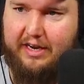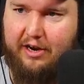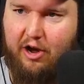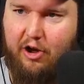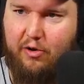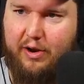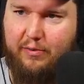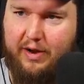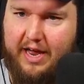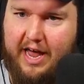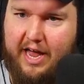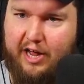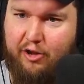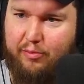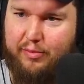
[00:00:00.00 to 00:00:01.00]
oh, he went
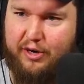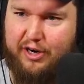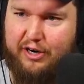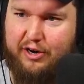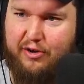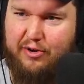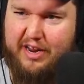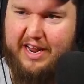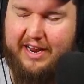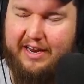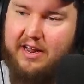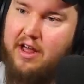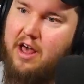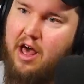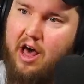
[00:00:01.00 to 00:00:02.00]
Hellburn, okay.
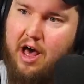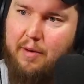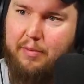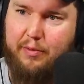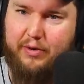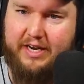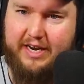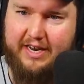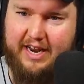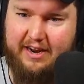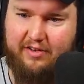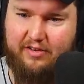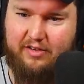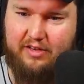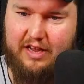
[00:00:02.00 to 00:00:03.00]
But we did get a
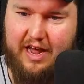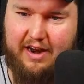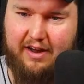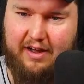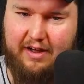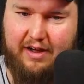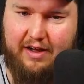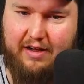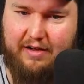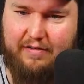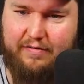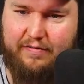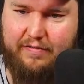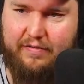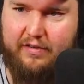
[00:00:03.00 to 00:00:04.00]
lot
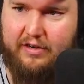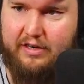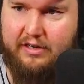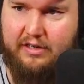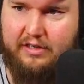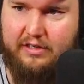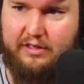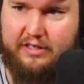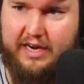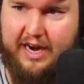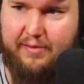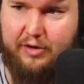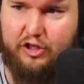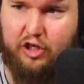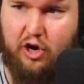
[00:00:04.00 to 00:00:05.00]
of
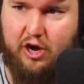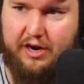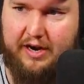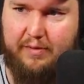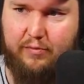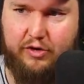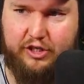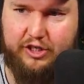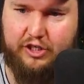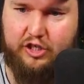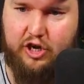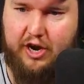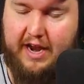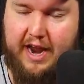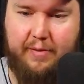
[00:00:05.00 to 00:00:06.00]
damage on him, which is
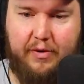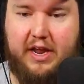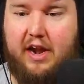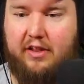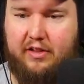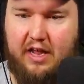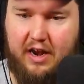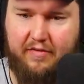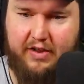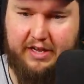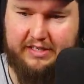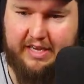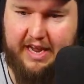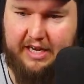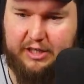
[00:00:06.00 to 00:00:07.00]
good, and we got a lot of
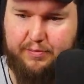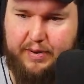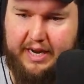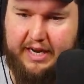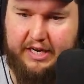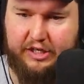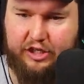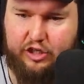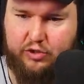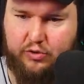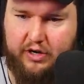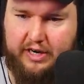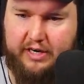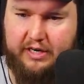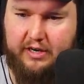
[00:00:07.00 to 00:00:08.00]
his HP
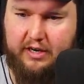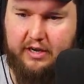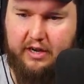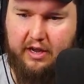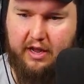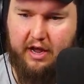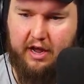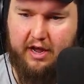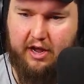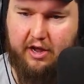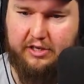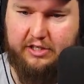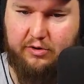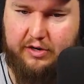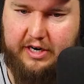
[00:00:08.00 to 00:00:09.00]
destroyed.
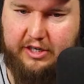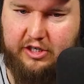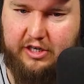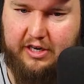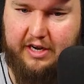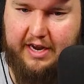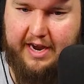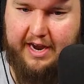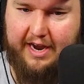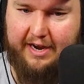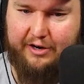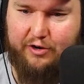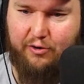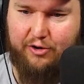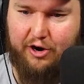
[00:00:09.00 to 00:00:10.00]
Also, Ninja
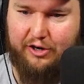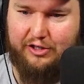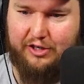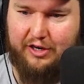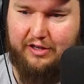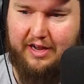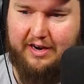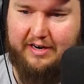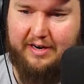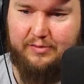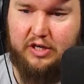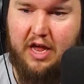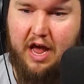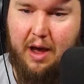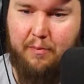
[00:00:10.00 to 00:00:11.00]
and Cold Heart took a lot of
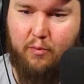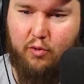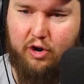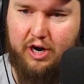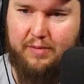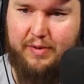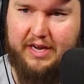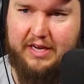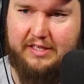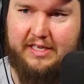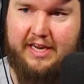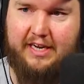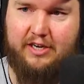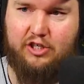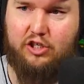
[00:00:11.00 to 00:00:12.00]
damage. I'm worried because
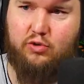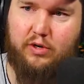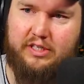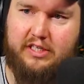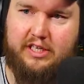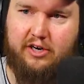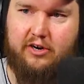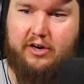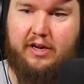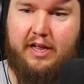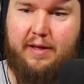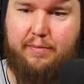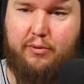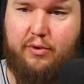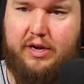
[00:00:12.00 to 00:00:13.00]
he destroys their
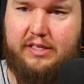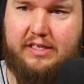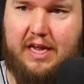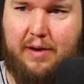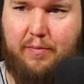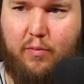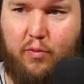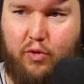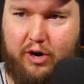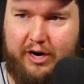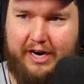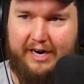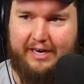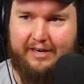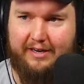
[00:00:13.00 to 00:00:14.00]
hit points. I'm
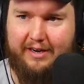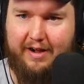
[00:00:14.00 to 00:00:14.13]
worried